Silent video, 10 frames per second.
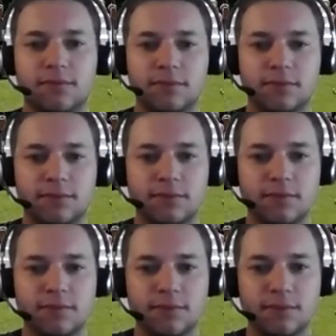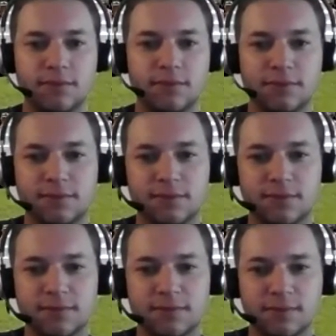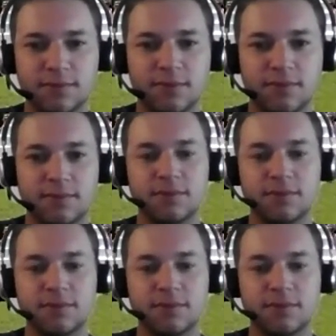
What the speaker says: No words are spoken by the person on screen.